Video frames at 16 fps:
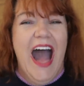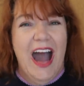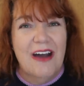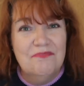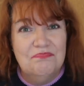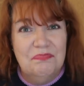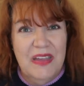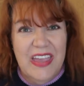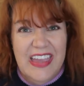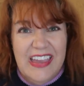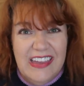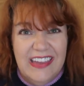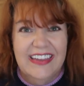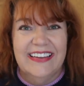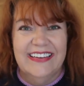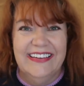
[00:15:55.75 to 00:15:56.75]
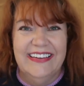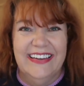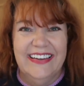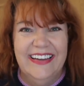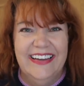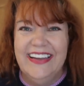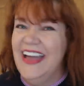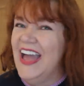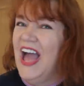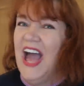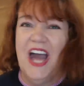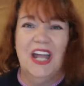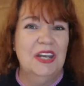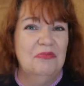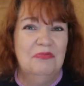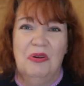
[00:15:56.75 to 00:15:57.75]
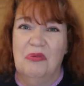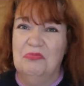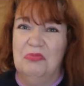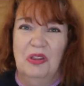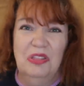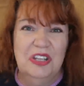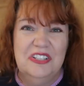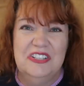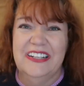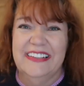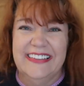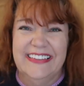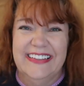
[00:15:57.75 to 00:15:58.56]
I'm big and I'm not bothered.